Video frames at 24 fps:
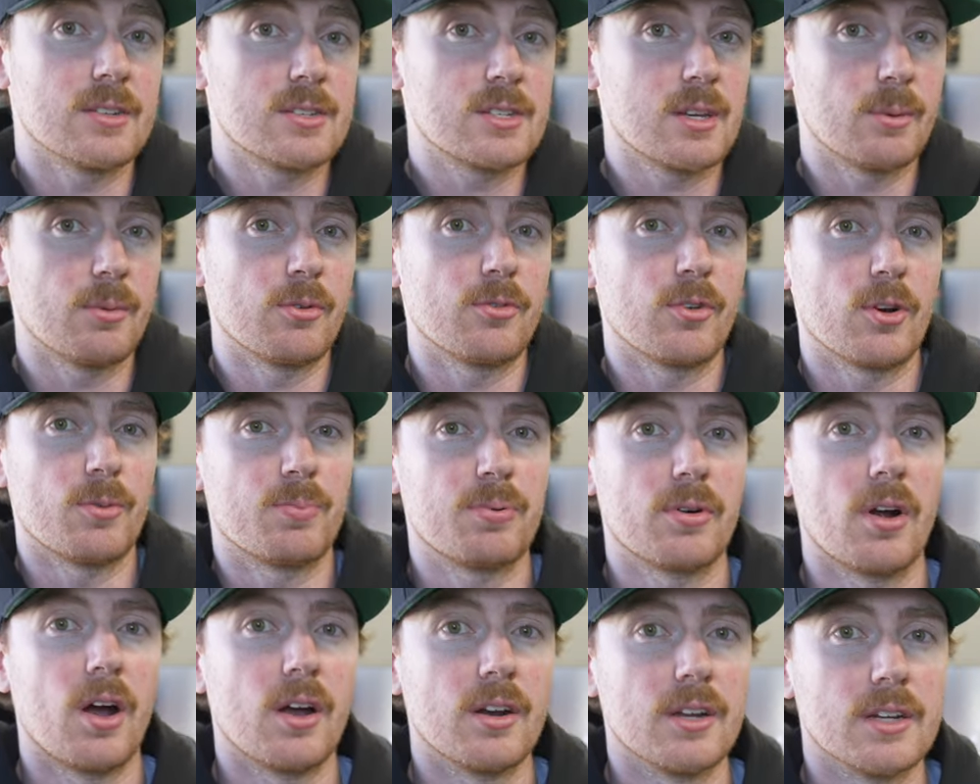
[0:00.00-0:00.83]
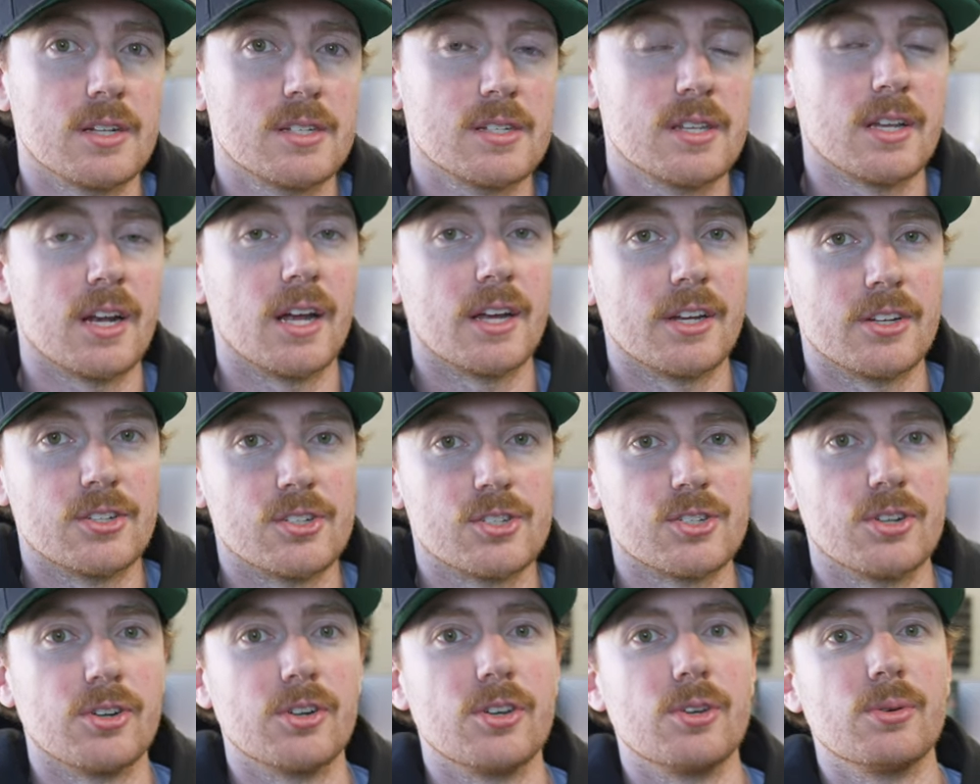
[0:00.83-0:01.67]
some of our products that I can
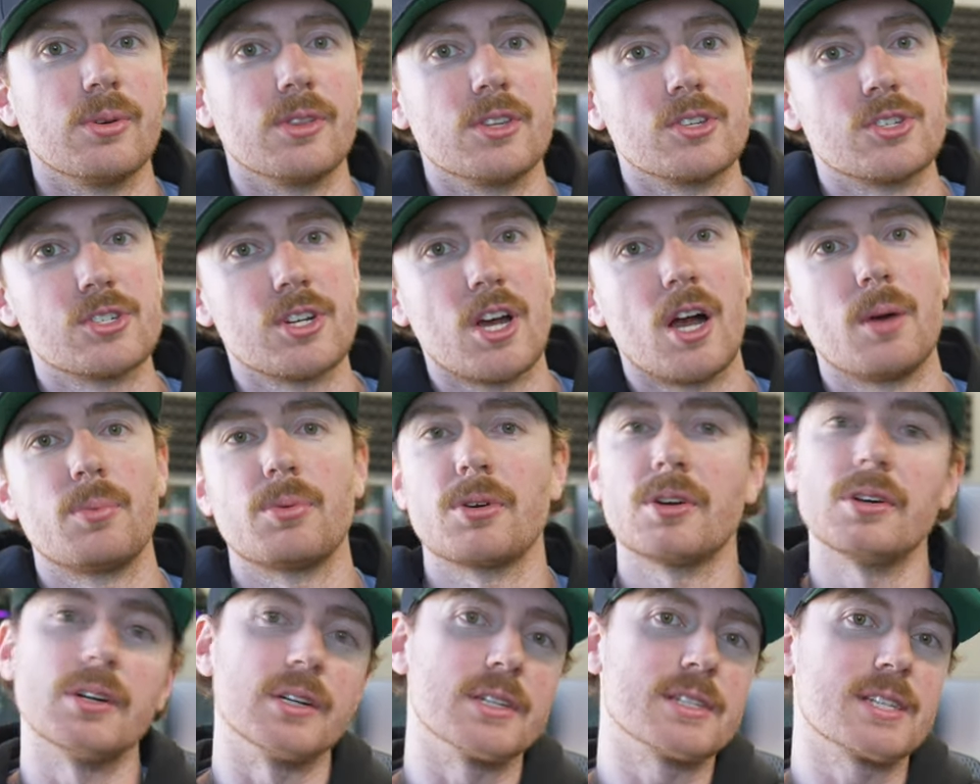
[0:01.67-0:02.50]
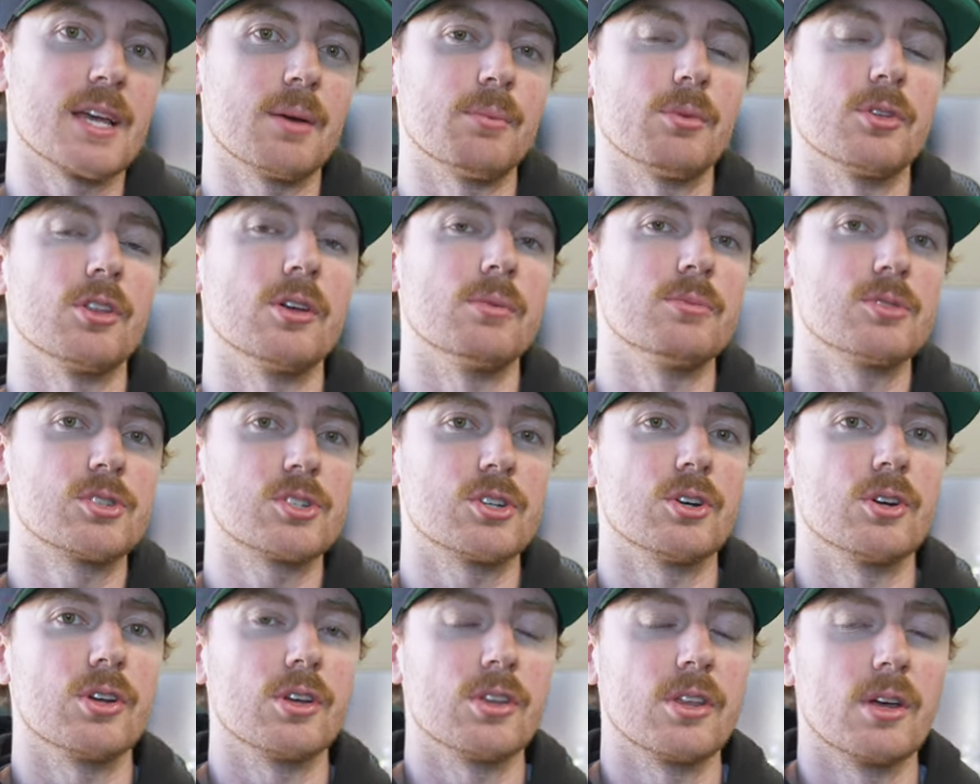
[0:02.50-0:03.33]
show you in the shop. We're going to assemble them,
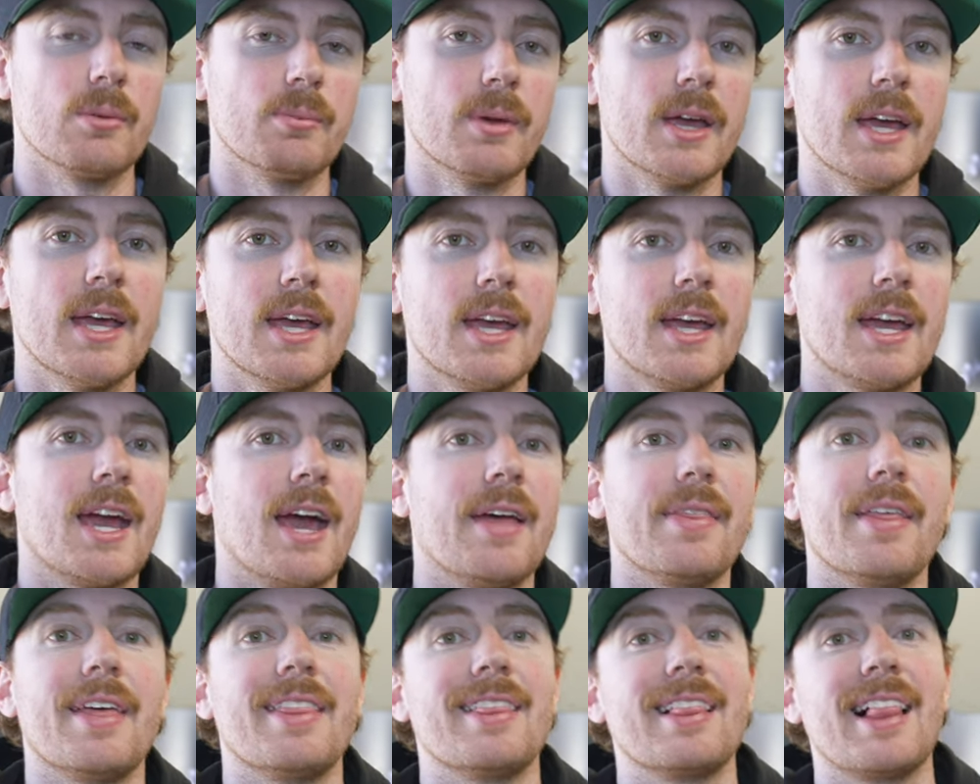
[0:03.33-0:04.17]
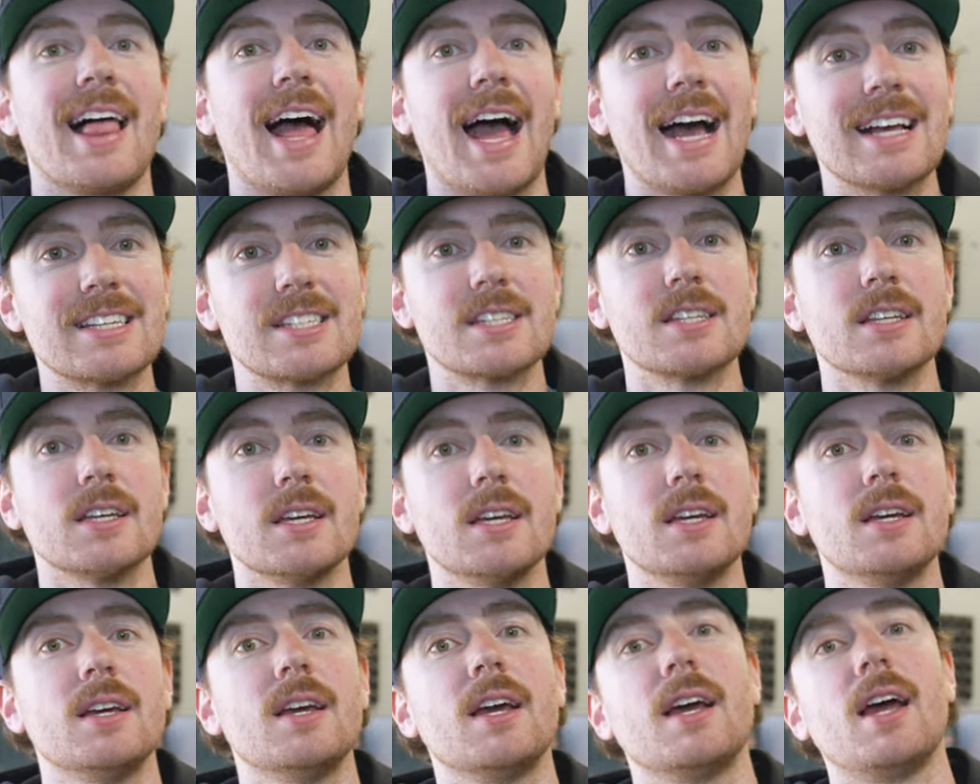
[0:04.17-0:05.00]
show you them, and then
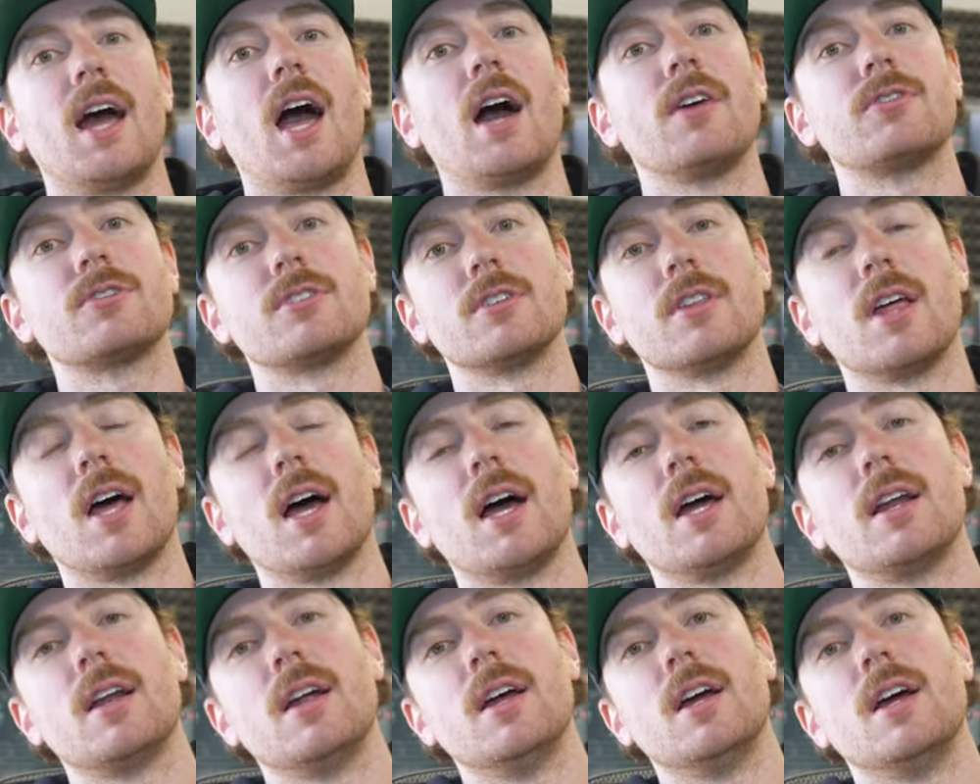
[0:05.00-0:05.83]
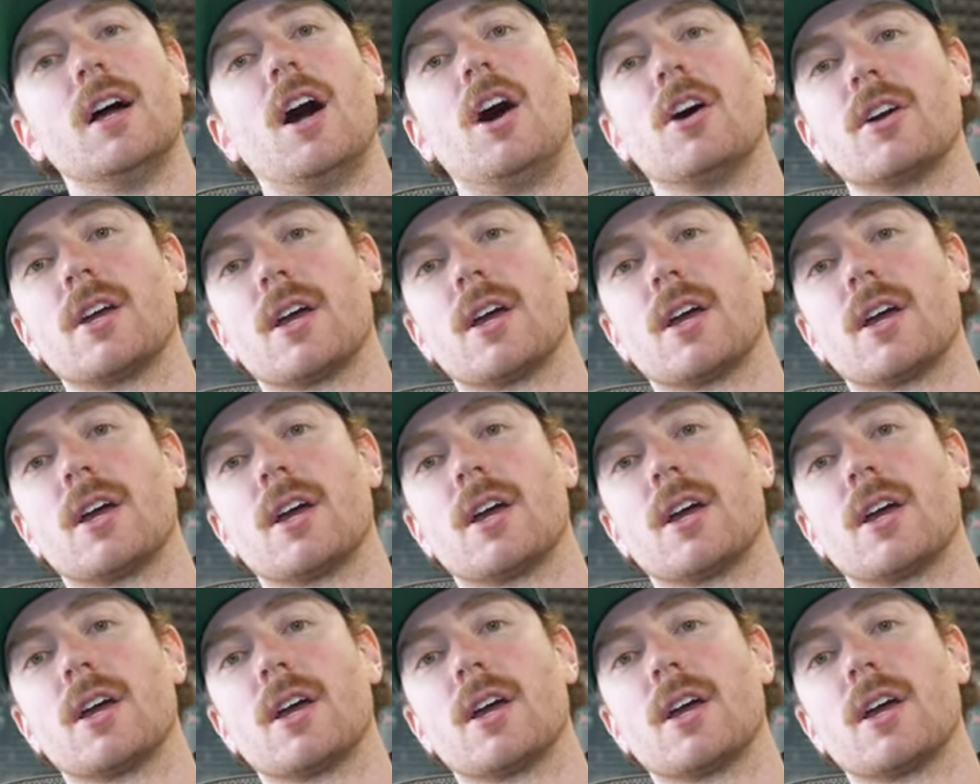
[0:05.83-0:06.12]
lastly, after that, I'll